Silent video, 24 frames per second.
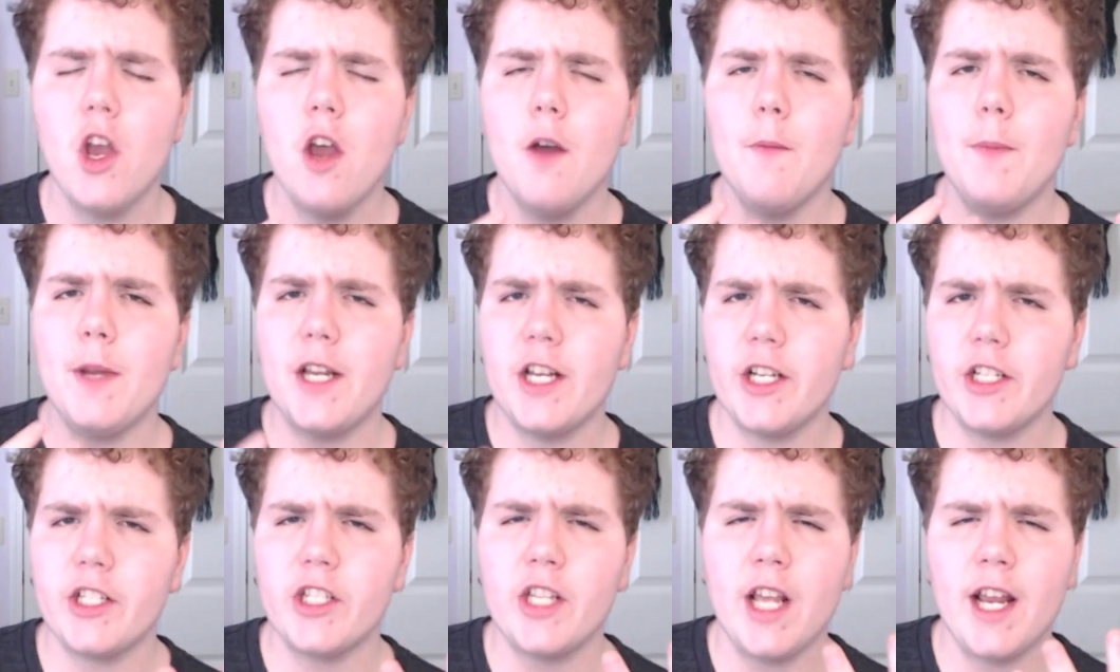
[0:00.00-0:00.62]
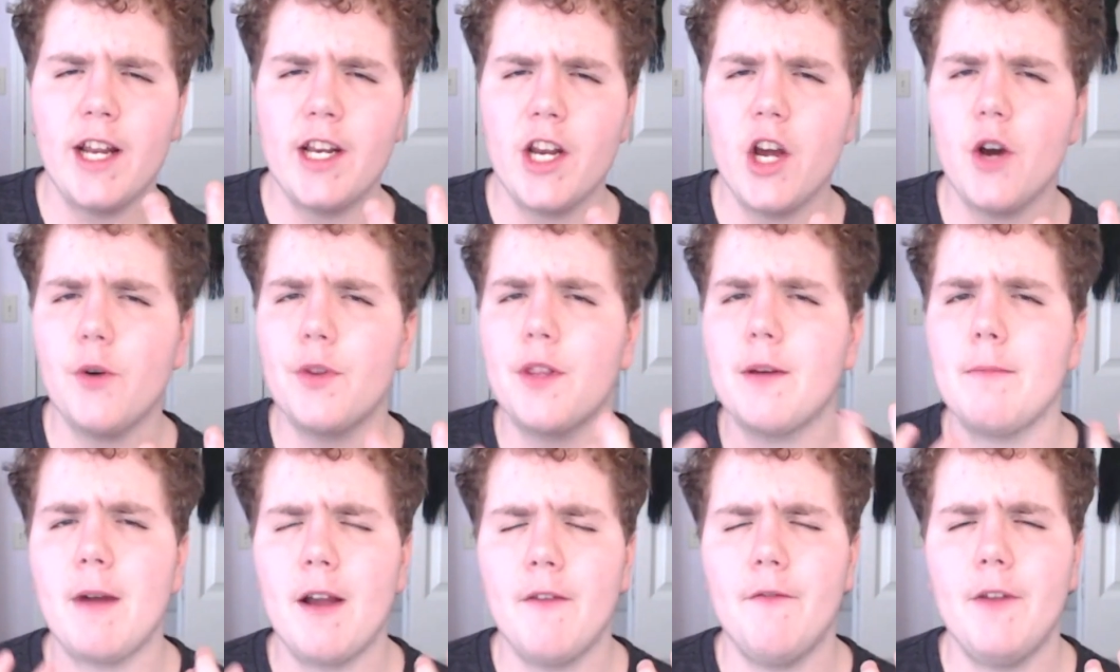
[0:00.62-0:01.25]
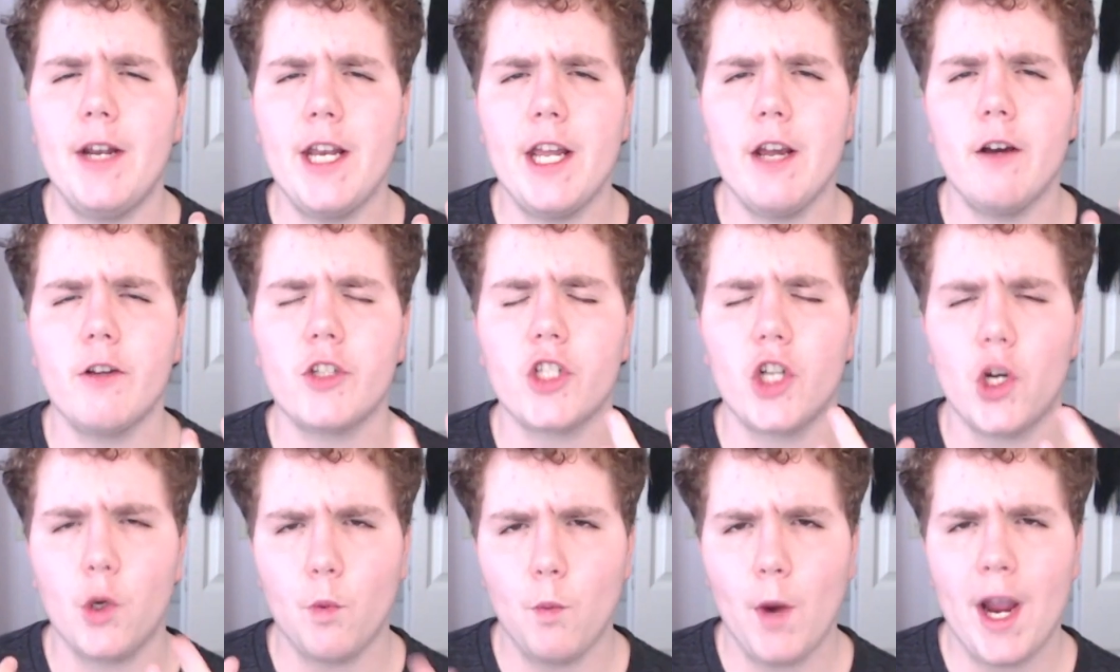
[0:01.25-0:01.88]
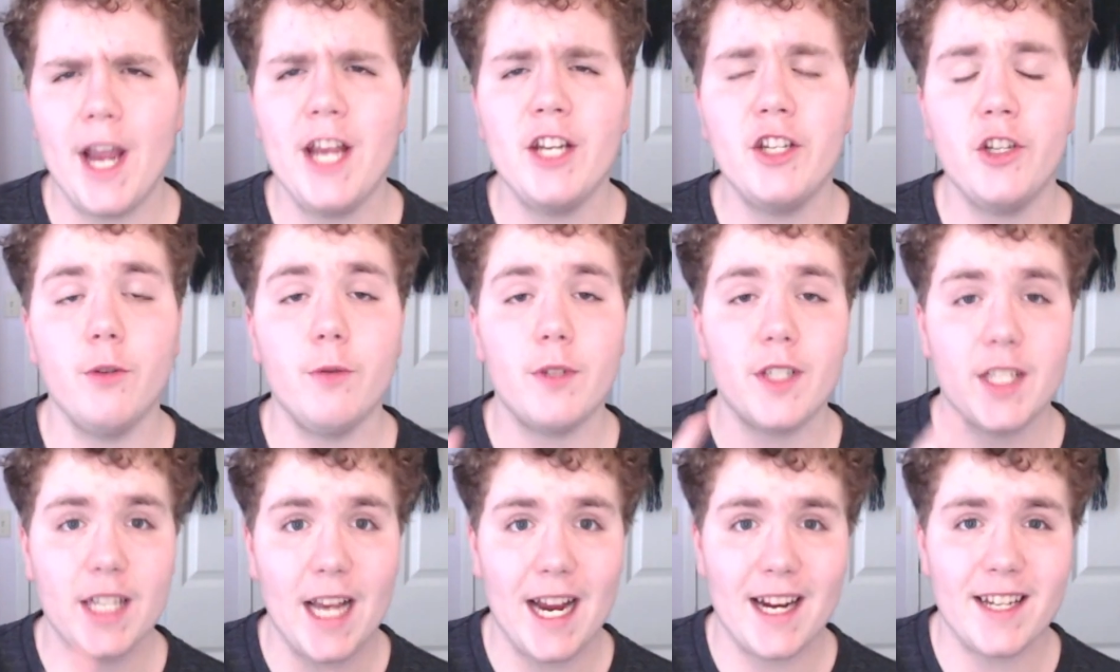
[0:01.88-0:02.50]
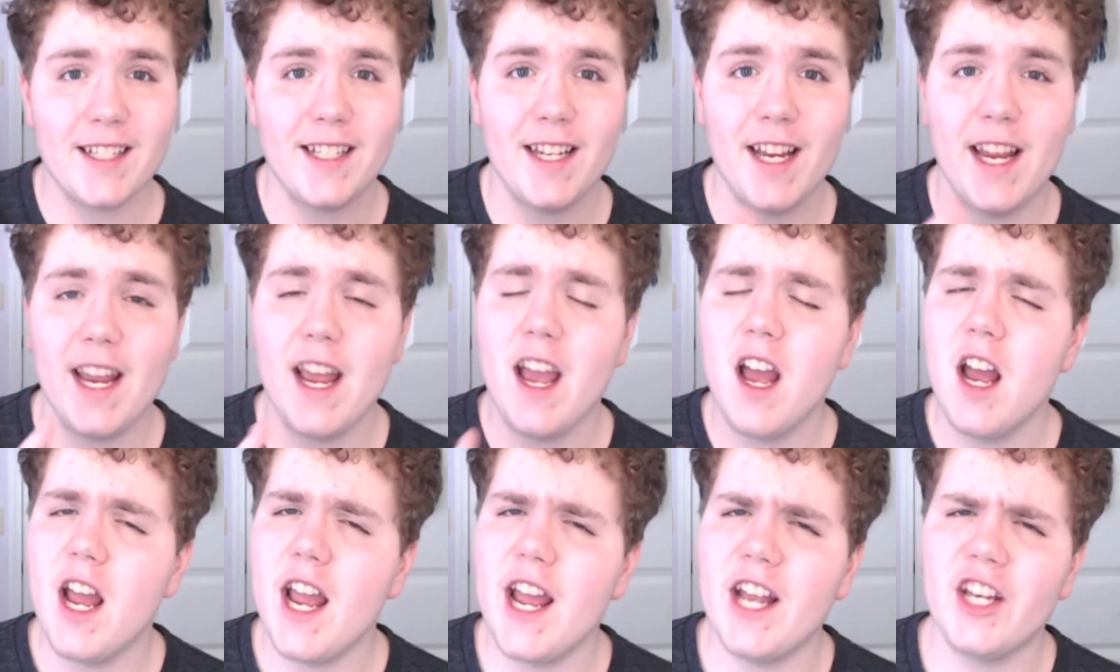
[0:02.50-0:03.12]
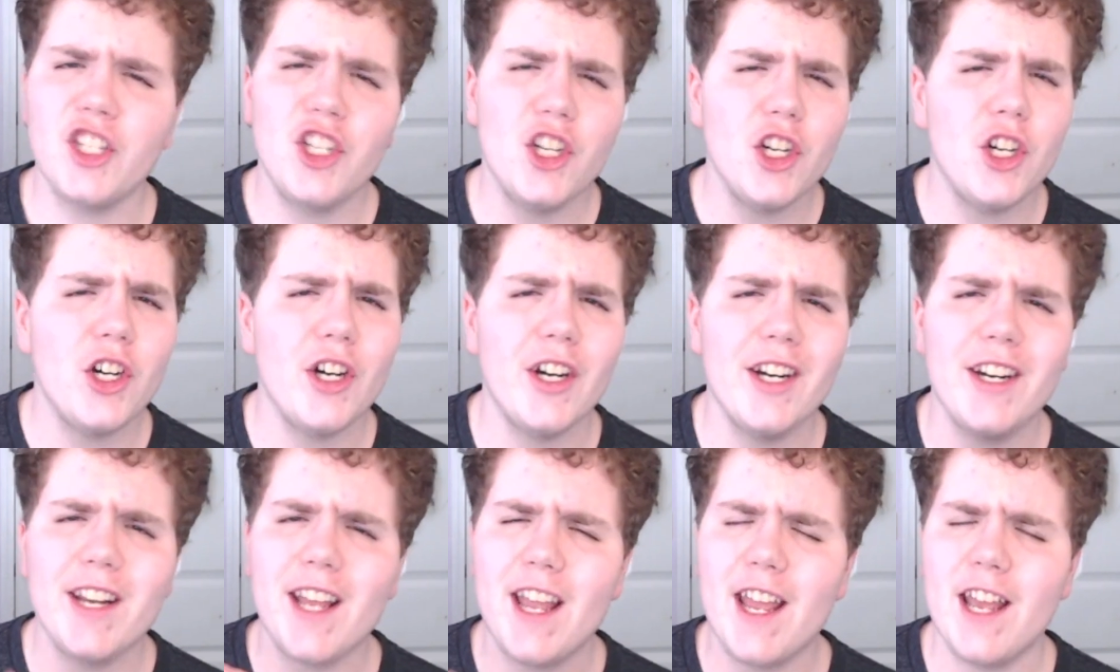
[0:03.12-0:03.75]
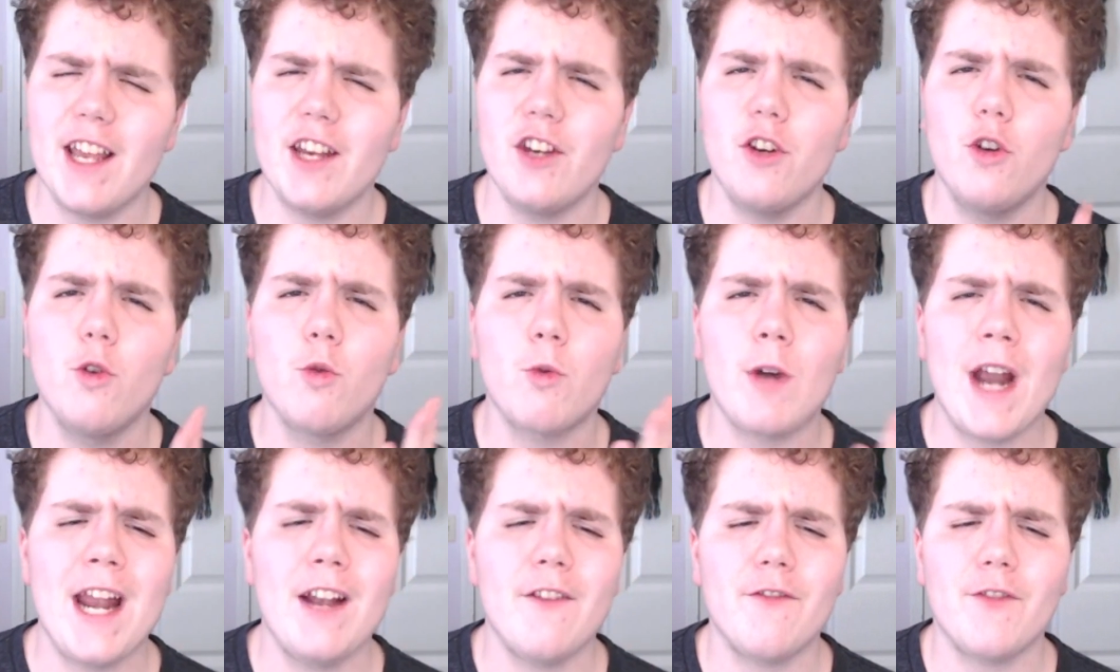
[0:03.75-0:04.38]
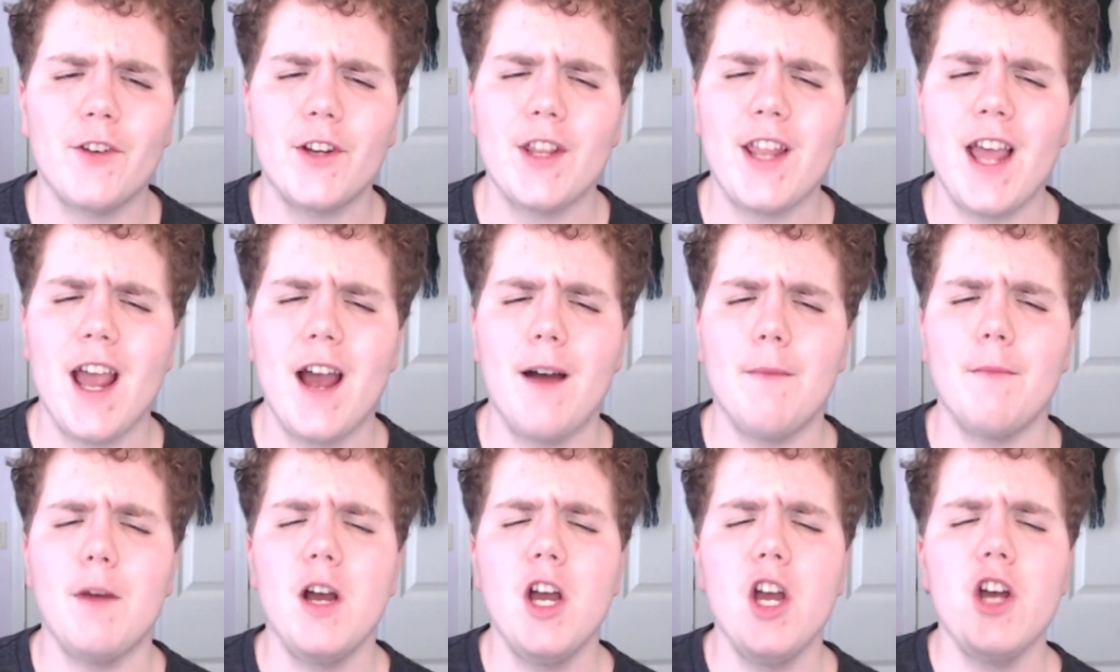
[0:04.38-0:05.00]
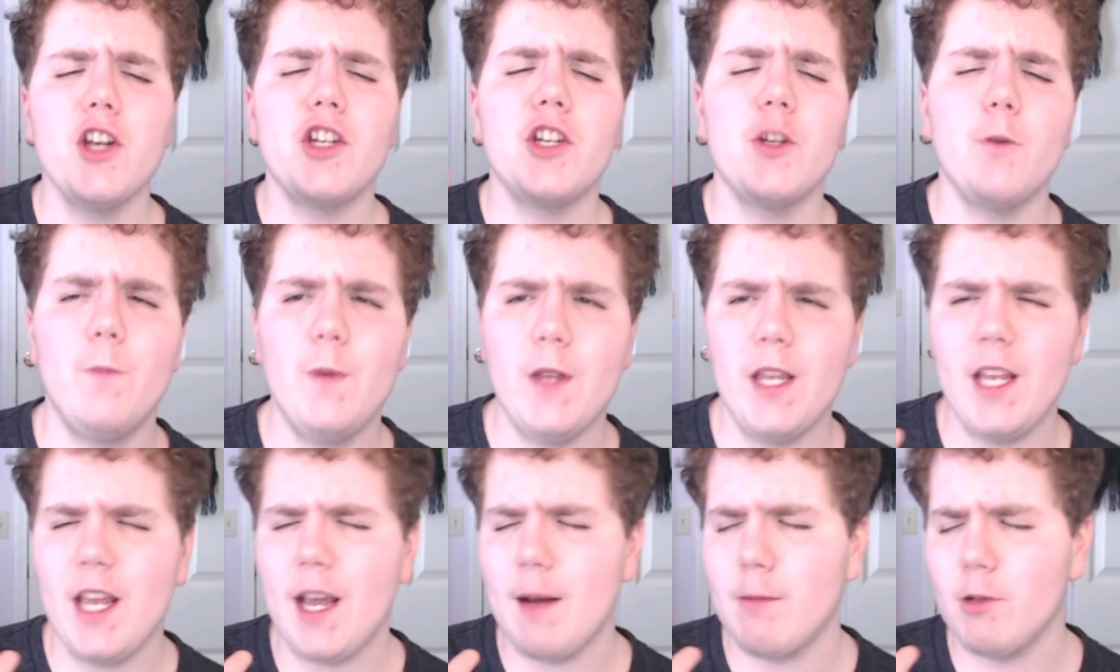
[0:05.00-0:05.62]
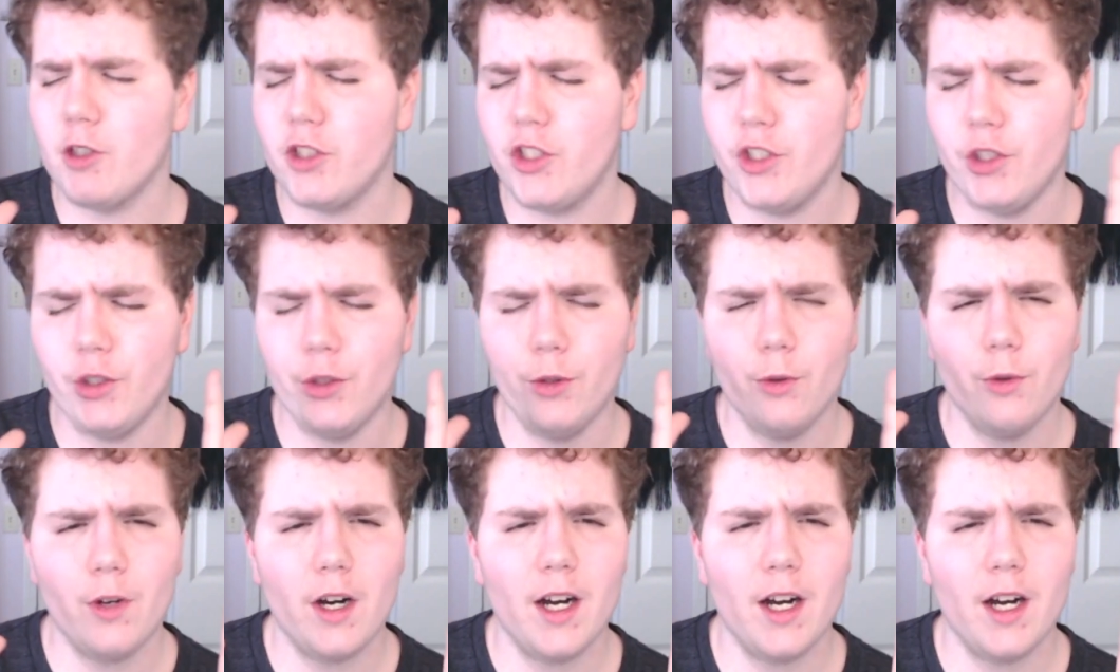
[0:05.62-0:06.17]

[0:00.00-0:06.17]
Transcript: because they know that my videos are way too sexy and good and great for them to be able to